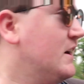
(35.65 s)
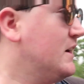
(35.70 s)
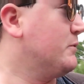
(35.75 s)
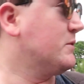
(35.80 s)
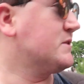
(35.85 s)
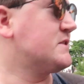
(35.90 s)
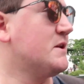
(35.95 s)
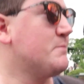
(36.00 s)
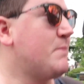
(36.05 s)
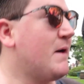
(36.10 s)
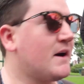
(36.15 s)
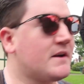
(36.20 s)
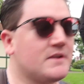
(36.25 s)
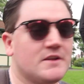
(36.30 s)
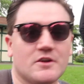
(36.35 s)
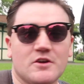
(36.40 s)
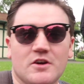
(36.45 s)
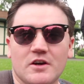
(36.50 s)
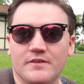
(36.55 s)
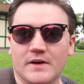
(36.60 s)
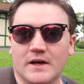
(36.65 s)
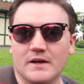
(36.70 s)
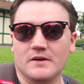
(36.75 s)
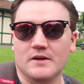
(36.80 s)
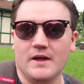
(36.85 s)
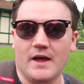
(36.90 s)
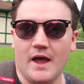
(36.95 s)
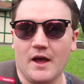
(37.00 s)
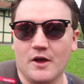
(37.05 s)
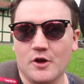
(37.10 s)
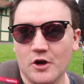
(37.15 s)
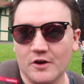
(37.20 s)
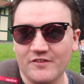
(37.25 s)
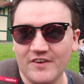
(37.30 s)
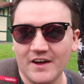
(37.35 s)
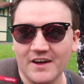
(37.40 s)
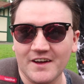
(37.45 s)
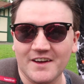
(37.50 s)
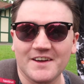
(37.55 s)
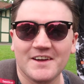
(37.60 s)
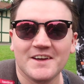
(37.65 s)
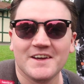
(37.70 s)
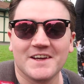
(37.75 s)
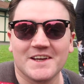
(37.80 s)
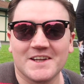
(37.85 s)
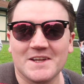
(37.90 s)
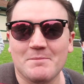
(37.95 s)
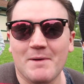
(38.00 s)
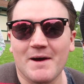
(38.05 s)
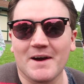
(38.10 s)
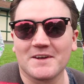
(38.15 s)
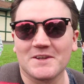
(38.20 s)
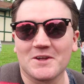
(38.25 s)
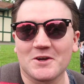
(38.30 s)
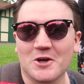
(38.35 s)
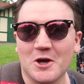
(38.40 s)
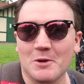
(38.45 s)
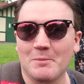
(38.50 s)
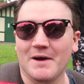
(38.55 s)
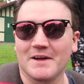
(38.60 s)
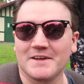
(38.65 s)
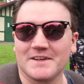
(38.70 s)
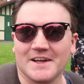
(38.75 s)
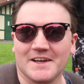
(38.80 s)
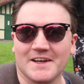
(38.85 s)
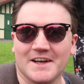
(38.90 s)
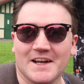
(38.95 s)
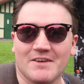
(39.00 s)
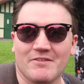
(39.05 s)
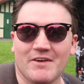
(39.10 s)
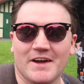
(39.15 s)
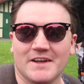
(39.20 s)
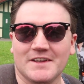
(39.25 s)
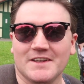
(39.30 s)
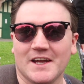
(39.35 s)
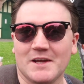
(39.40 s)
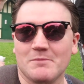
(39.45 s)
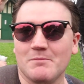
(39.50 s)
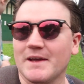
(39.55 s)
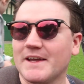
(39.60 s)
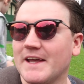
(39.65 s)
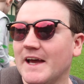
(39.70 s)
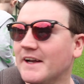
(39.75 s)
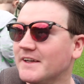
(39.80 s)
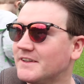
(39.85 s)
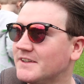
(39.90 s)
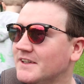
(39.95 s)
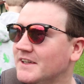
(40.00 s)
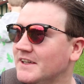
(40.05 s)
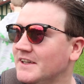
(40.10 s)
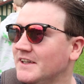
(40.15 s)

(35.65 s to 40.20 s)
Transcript: it was in the back of the cover, uh, cover in the back of the cupboard, and I never had time to get it.